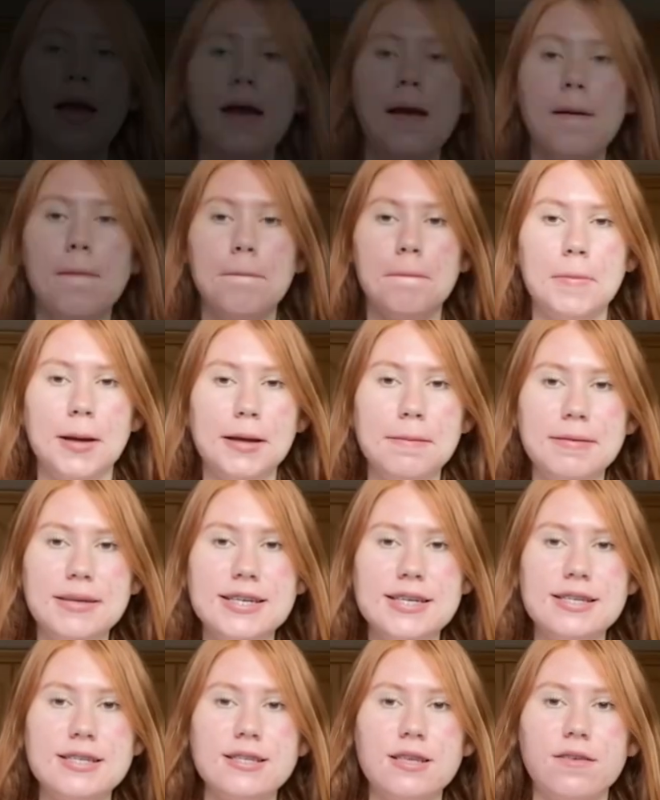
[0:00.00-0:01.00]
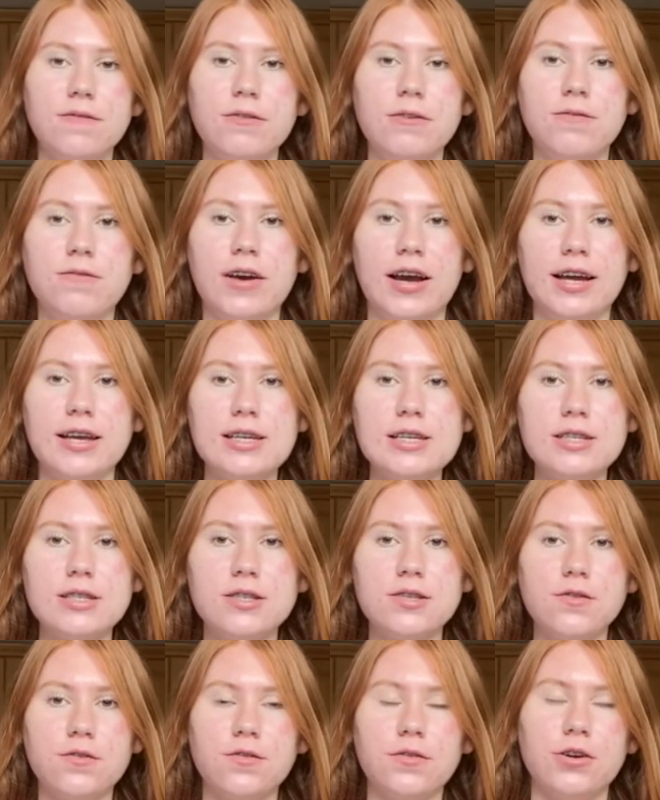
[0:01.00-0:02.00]
My piece of advice
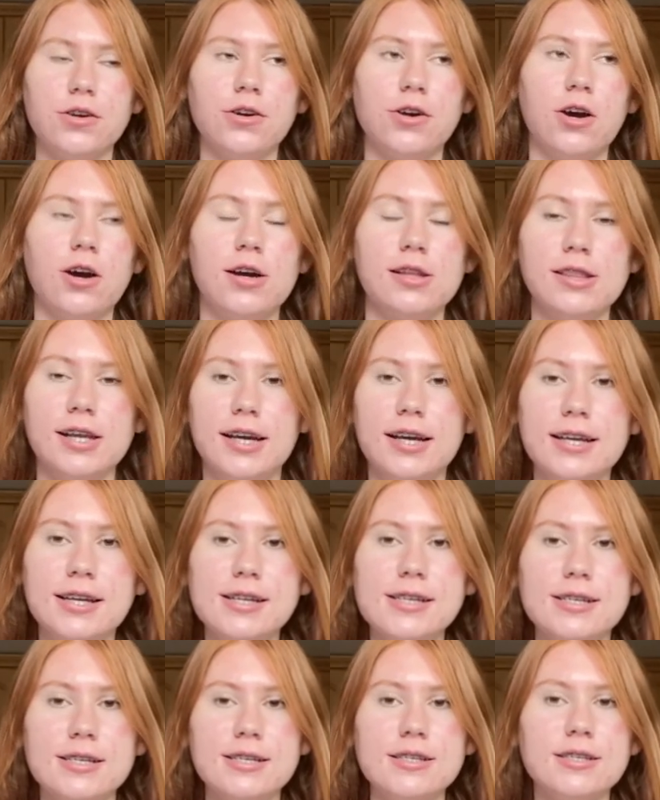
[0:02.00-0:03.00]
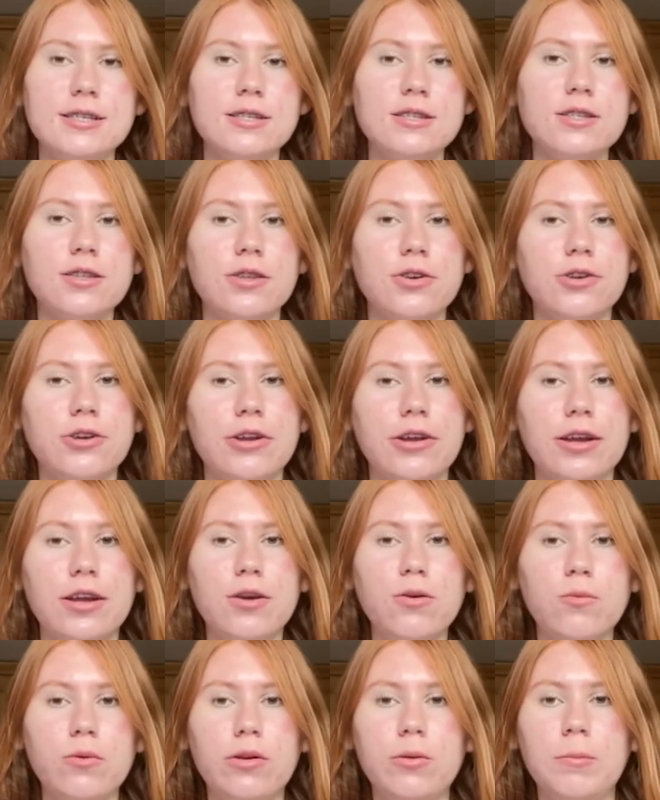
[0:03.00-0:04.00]
for online and distance
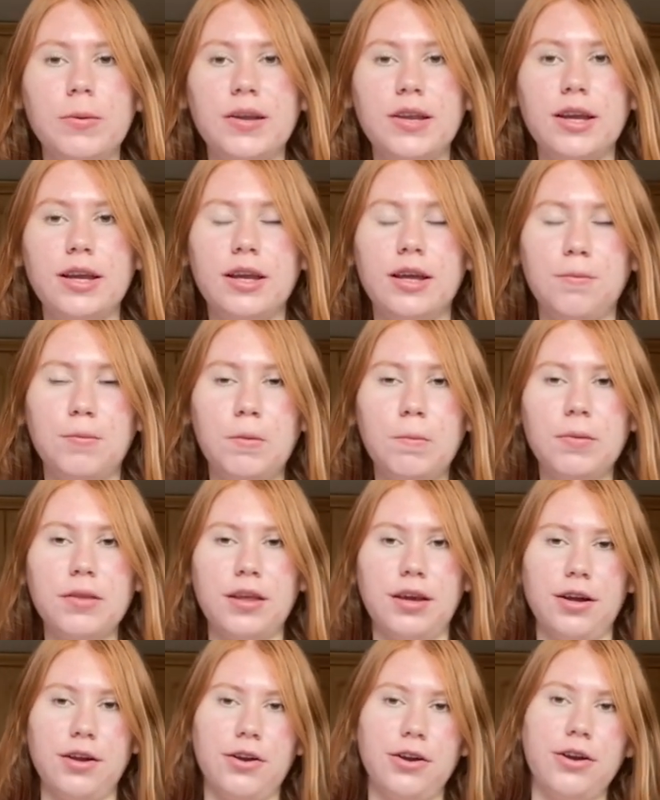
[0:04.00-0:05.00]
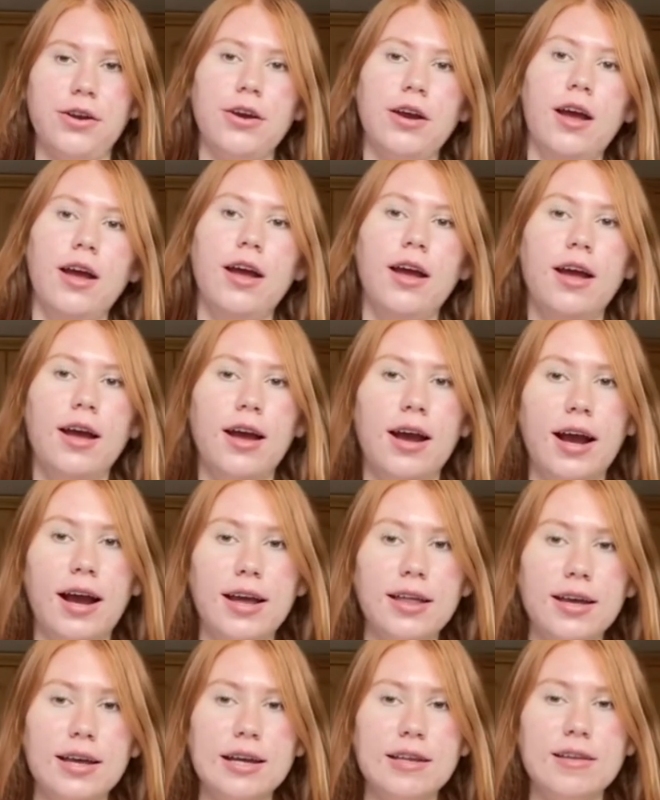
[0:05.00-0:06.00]
learning would be to keep a planner. I
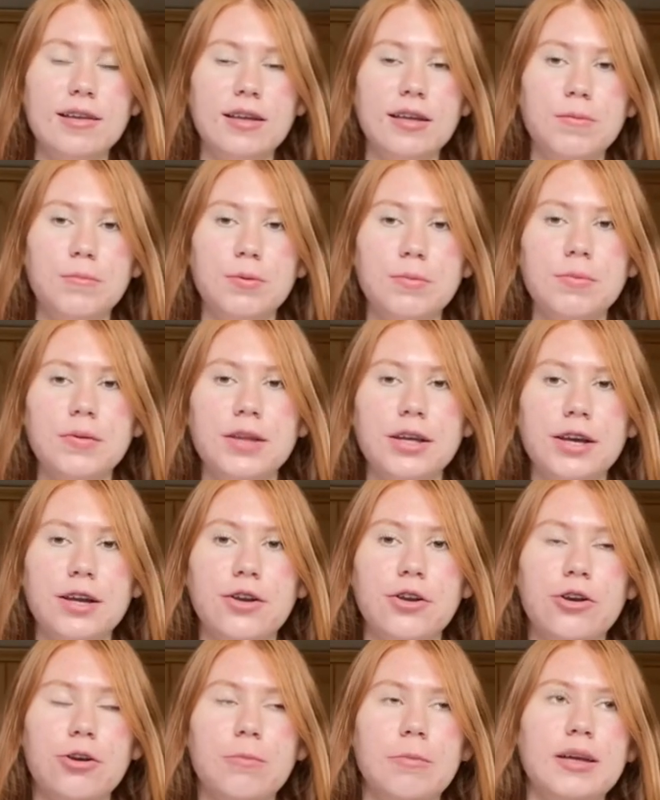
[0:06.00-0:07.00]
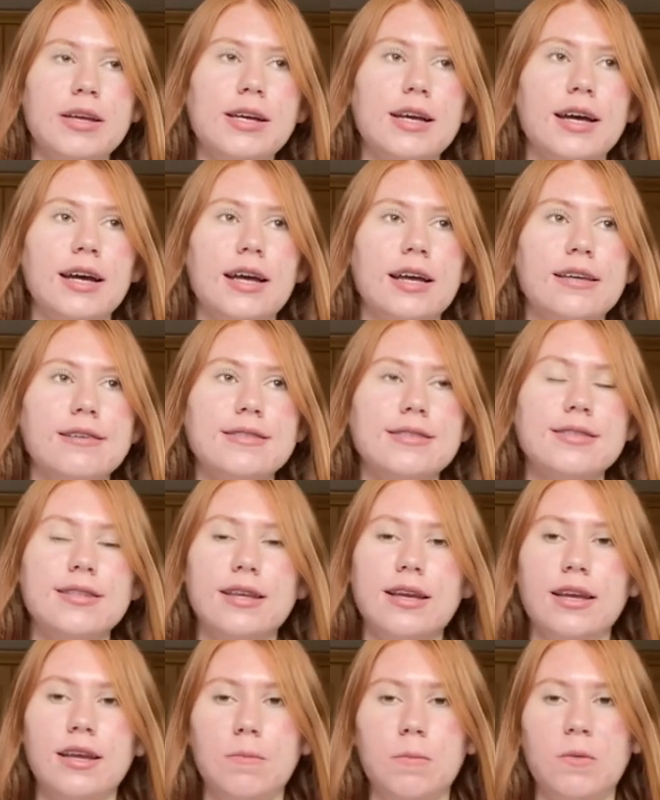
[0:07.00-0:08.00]
like to keep a planner because
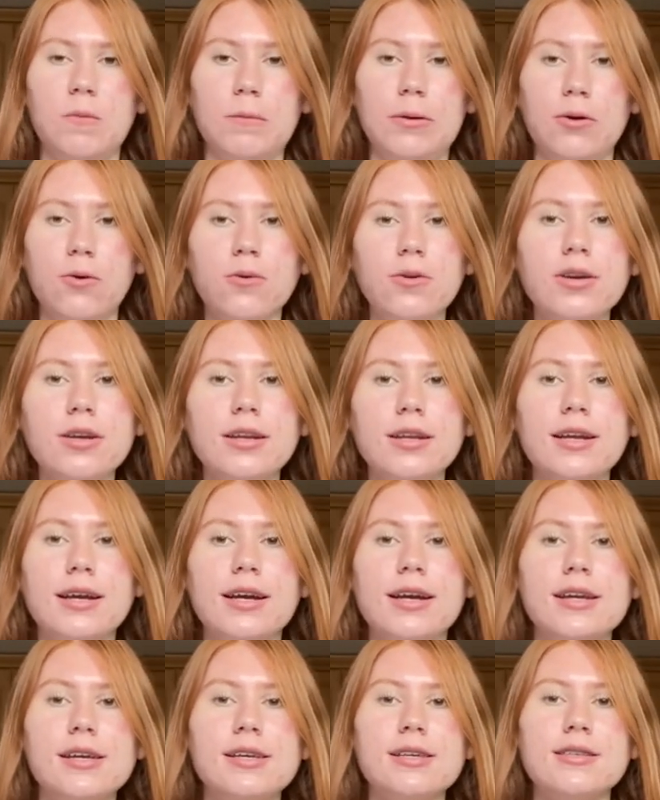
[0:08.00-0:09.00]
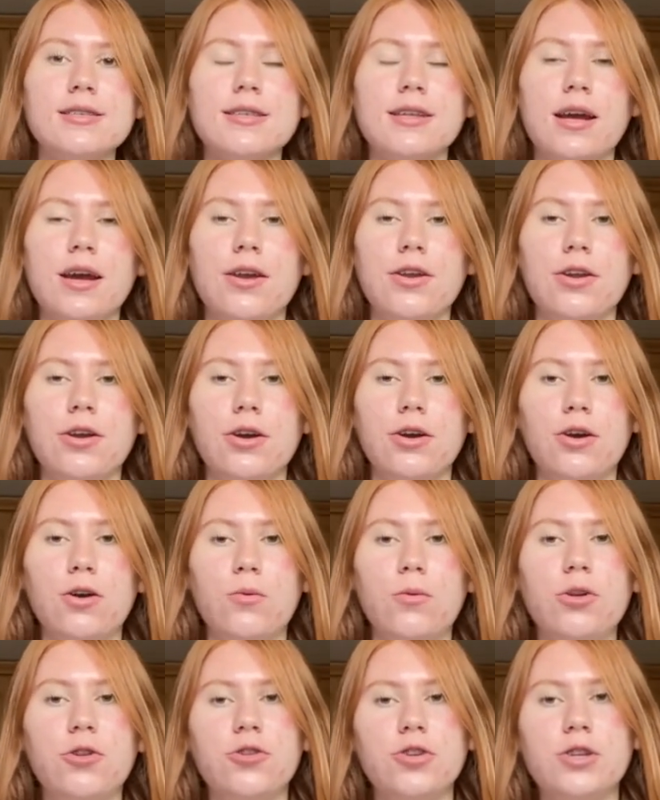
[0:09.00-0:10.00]
it keeps me organized. I know
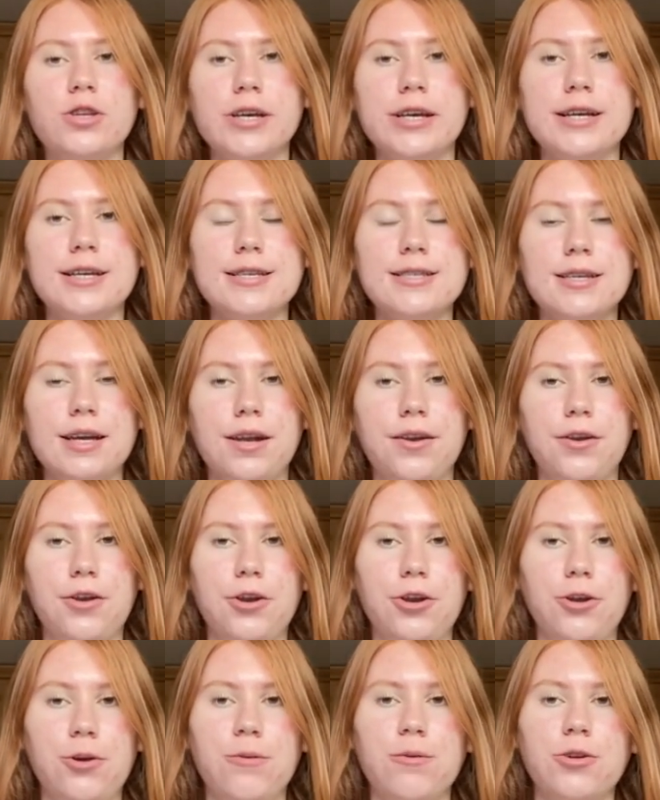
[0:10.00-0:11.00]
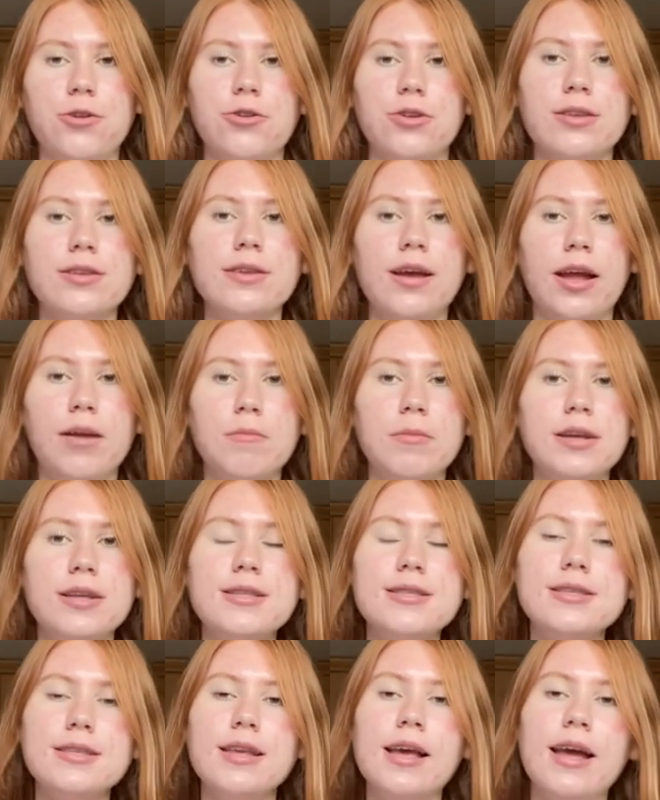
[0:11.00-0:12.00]
which days I need to do which
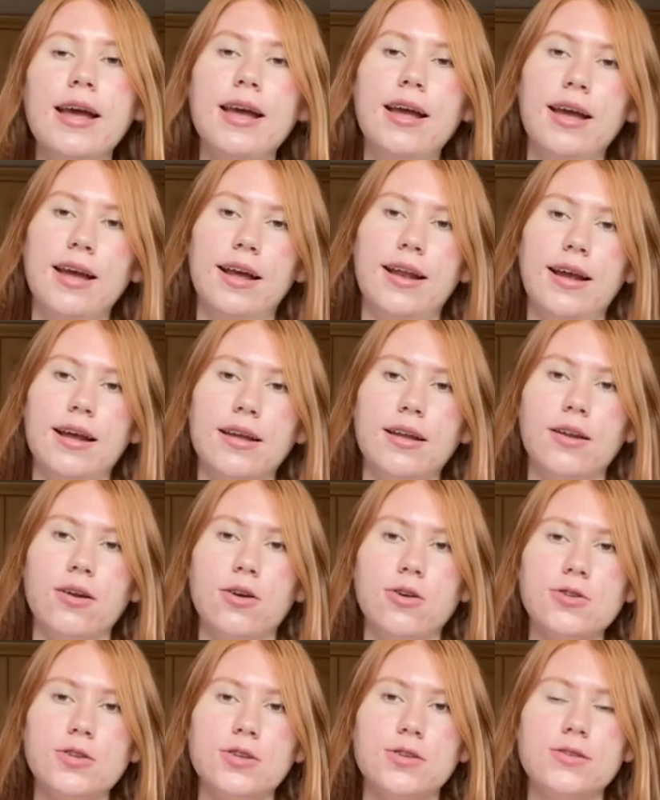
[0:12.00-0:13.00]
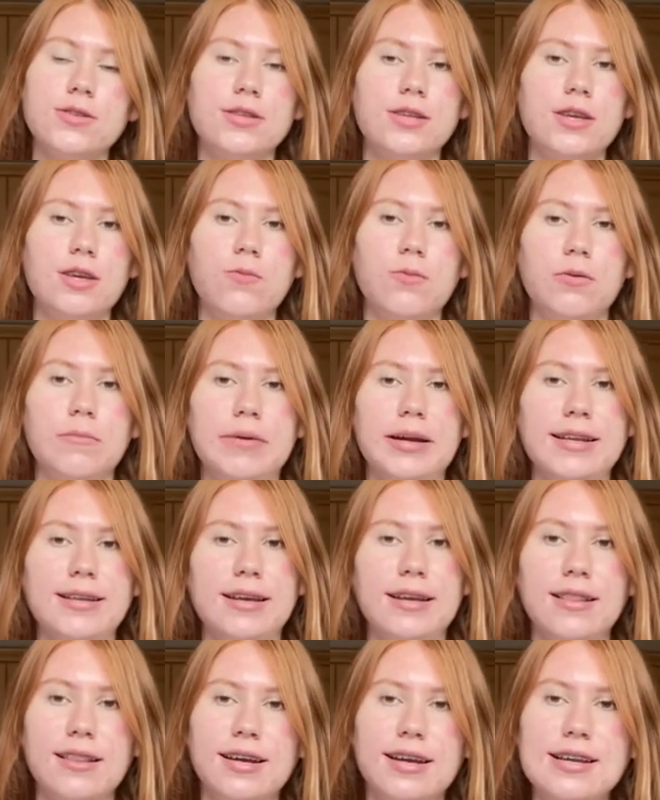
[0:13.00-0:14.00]
assignments and I can also see when my
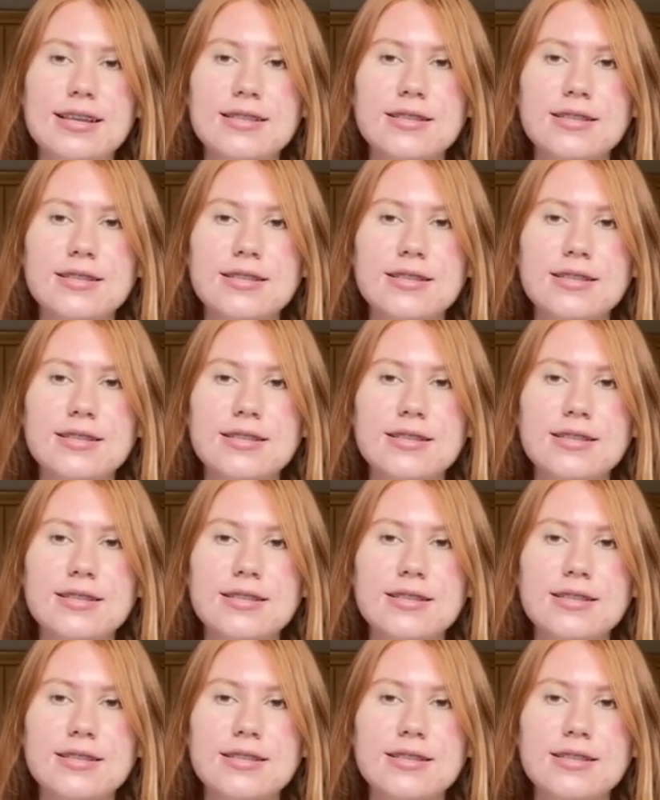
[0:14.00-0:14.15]
deadlines